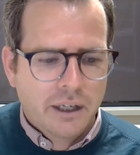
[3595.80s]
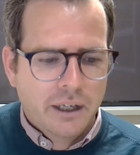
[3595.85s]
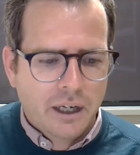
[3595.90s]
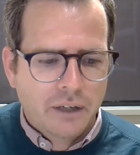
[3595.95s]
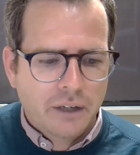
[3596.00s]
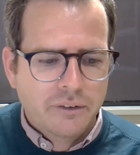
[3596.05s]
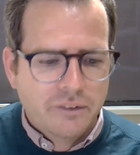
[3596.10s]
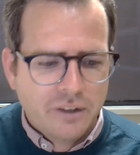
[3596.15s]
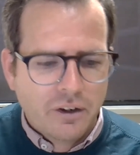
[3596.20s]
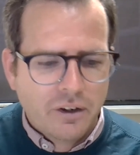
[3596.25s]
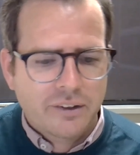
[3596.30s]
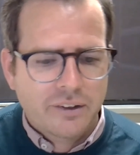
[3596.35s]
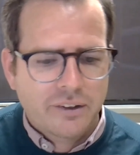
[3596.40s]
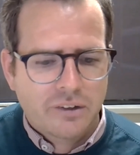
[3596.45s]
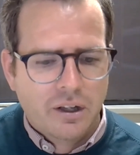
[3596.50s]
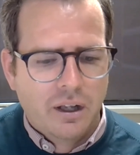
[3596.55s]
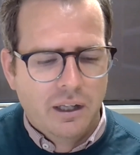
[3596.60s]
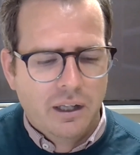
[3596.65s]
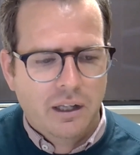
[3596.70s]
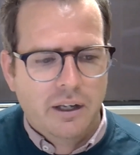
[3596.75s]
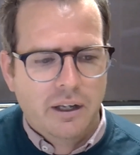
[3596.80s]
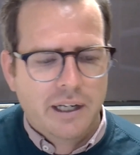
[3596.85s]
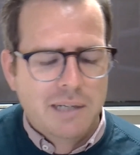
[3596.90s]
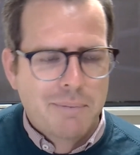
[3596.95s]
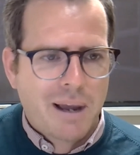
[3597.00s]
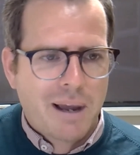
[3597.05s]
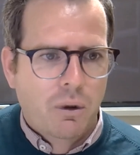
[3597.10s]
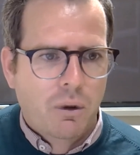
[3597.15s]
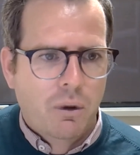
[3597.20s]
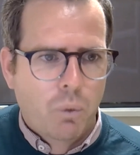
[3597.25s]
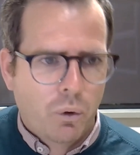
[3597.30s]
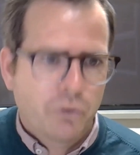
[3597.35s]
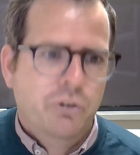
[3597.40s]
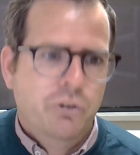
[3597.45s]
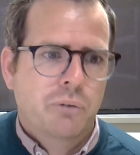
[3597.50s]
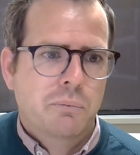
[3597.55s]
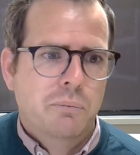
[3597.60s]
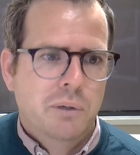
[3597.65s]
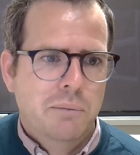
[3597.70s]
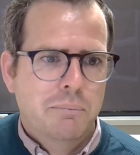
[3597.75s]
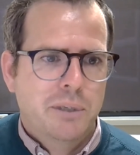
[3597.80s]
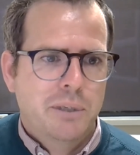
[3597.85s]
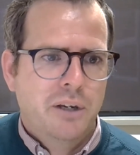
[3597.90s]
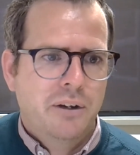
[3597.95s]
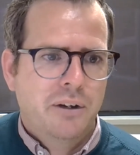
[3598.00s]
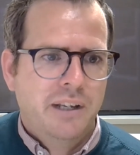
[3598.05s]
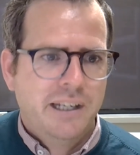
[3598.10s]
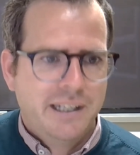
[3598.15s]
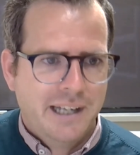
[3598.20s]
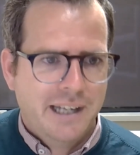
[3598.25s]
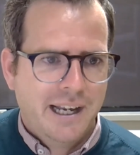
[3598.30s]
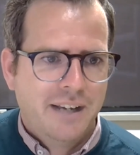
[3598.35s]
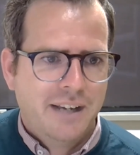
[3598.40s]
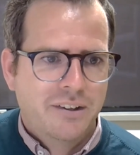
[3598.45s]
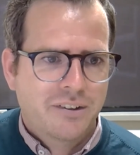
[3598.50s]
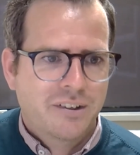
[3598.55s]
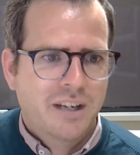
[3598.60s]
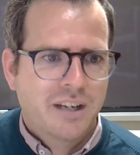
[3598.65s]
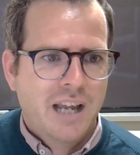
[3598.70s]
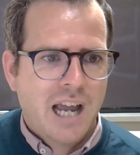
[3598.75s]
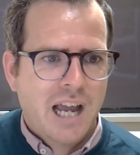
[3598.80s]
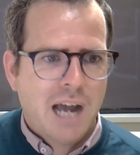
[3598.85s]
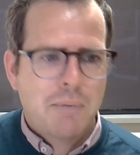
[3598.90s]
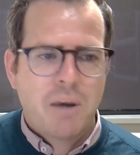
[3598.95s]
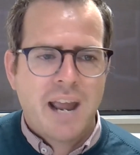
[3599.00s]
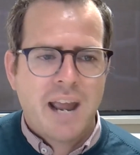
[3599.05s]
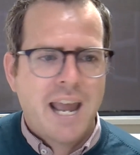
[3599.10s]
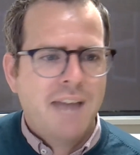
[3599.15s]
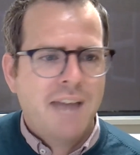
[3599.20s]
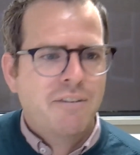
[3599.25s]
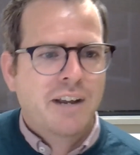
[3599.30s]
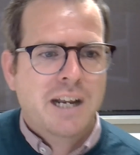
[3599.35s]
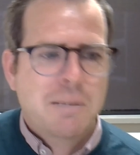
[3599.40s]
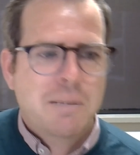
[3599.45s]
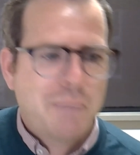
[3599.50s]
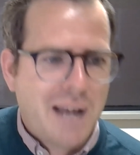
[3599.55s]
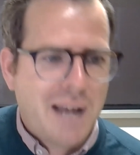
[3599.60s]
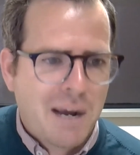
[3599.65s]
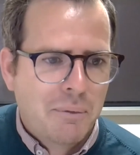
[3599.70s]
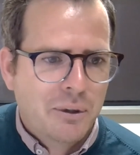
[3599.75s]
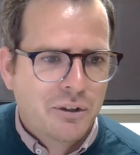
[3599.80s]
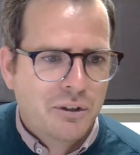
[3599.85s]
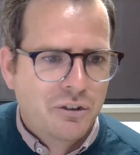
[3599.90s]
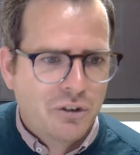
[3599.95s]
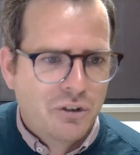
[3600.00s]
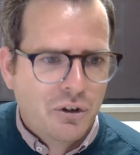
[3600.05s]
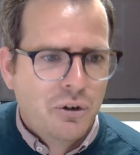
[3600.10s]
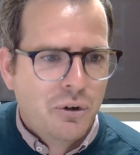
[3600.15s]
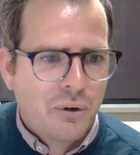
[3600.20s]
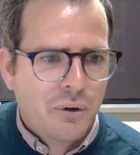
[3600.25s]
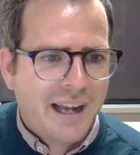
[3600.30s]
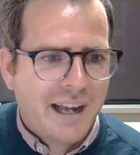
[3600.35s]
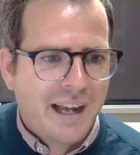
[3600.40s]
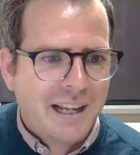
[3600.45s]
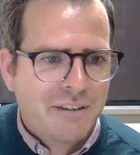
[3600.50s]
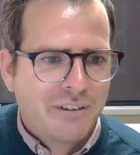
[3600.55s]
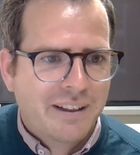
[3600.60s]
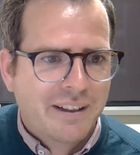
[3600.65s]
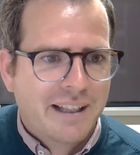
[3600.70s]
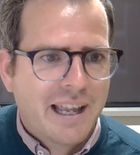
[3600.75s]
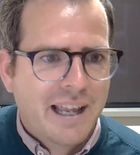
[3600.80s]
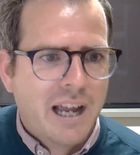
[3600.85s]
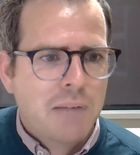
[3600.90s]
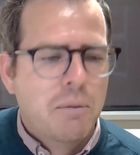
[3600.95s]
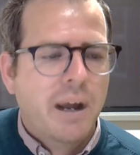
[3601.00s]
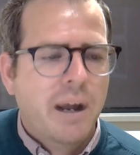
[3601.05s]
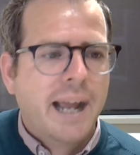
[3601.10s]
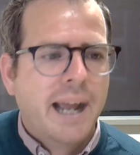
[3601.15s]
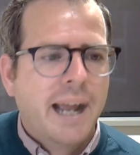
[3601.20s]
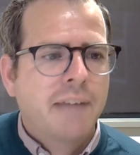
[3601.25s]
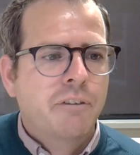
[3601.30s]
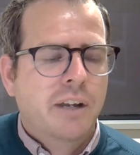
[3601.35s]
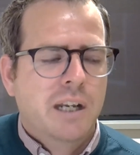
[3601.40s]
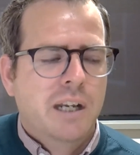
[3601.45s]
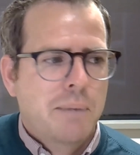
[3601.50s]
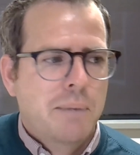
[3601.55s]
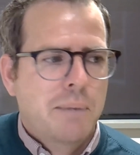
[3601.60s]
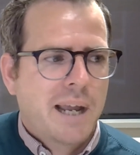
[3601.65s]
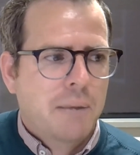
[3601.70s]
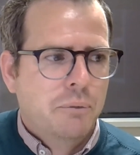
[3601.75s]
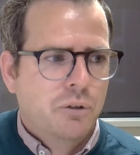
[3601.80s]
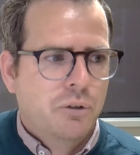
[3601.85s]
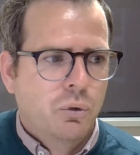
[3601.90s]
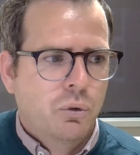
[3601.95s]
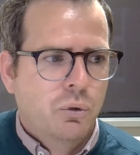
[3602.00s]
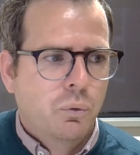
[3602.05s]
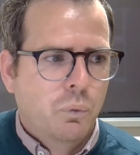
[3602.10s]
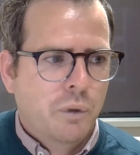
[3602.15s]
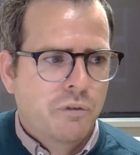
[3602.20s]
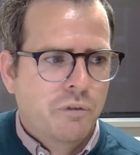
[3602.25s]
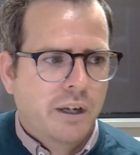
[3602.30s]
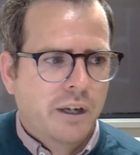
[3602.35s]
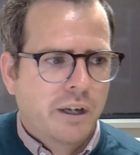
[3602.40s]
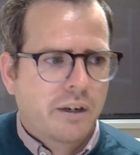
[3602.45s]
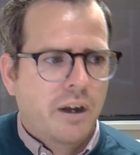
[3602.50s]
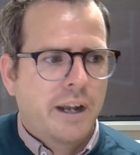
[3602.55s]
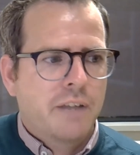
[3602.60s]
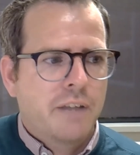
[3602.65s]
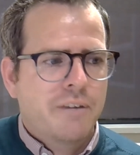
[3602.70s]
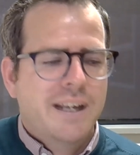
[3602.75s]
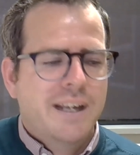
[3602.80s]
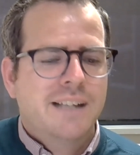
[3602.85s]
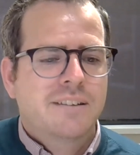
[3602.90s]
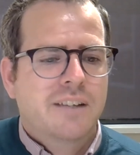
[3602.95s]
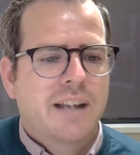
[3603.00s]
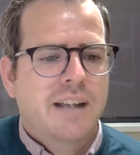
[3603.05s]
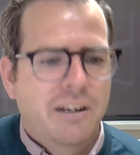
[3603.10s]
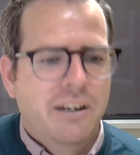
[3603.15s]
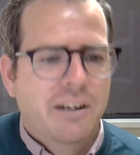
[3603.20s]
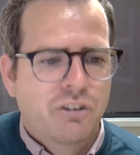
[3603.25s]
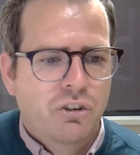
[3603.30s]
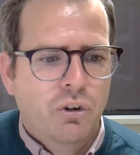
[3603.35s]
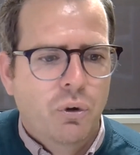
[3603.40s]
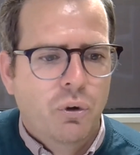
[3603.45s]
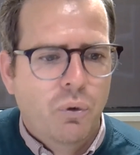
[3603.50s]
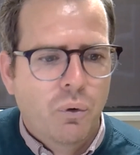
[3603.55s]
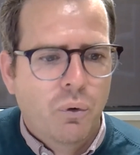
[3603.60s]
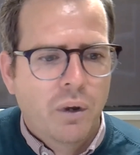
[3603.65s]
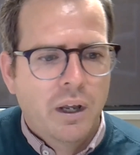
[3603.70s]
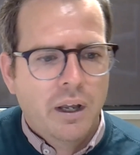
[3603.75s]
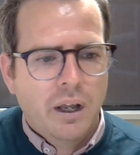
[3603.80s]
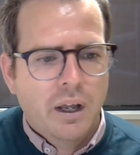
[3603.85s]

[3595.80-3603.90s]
you know, did I start learning about quantum computing? Yes. Am I ever going to be able to do anything there? Am I ever going to be able to talk with an international